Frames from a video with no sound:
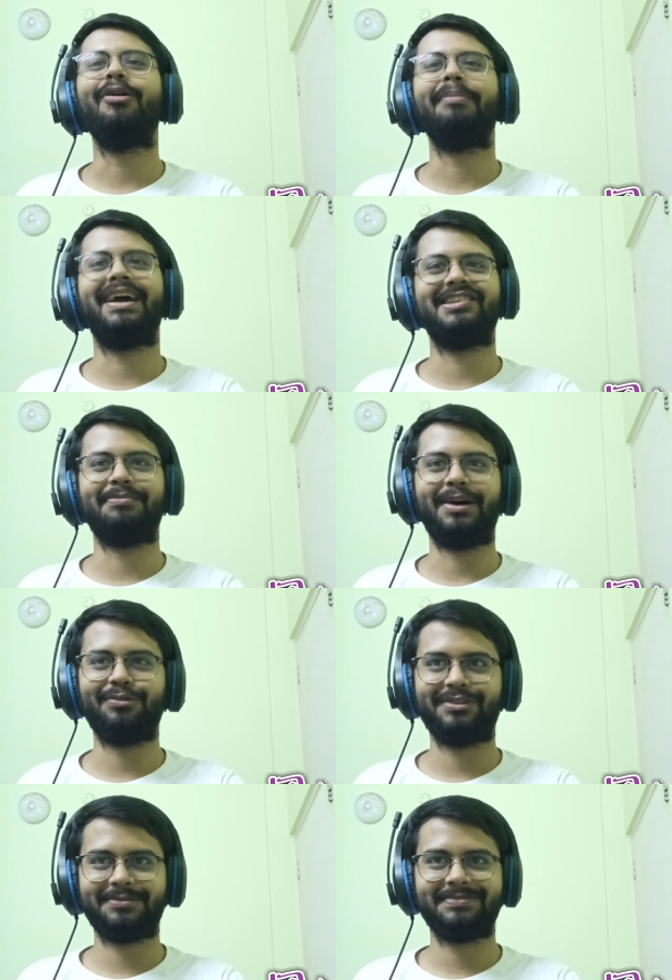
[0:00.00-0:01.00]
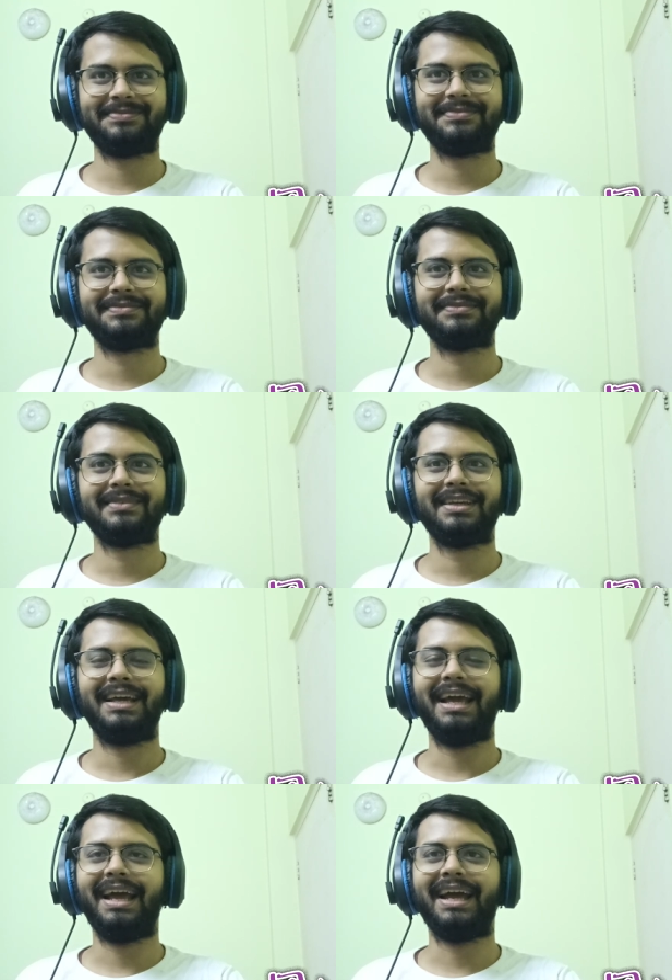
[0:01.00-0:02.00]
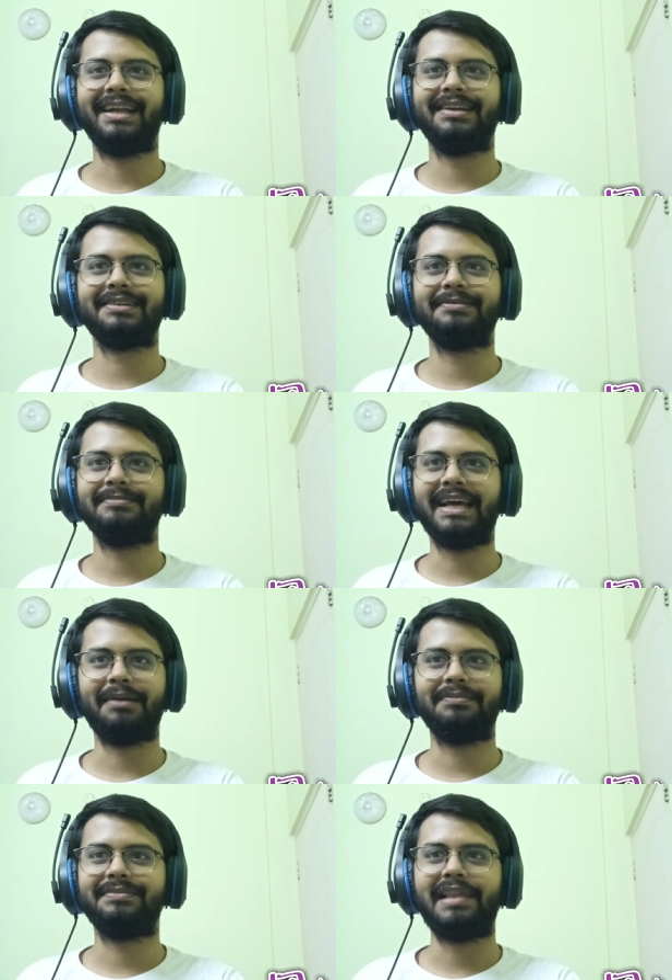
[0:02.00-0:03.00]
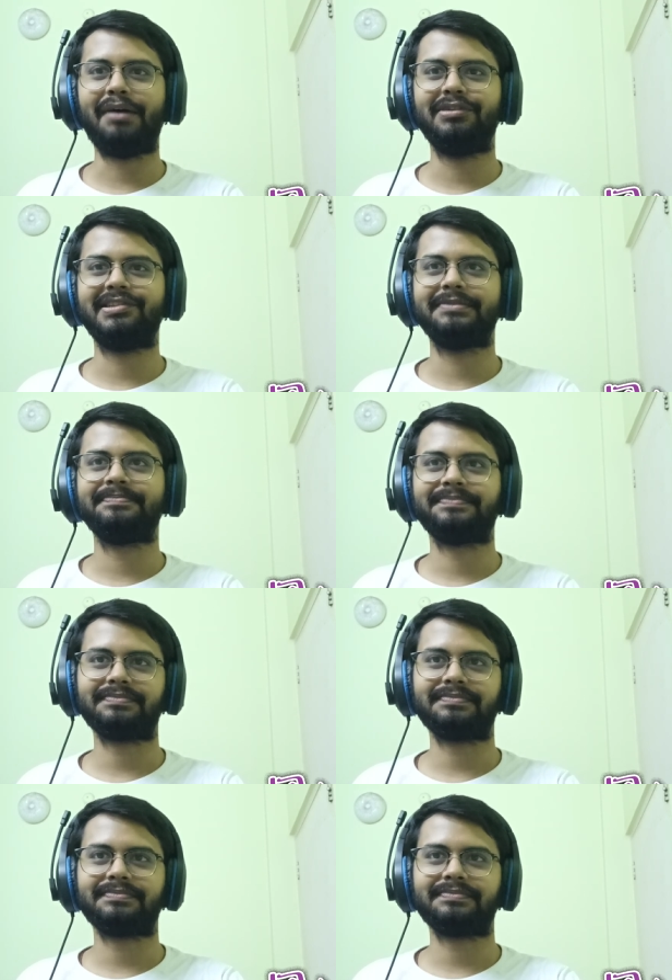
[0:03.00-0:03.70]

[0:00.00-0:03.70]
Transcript: old man's mouth. and damn, that was.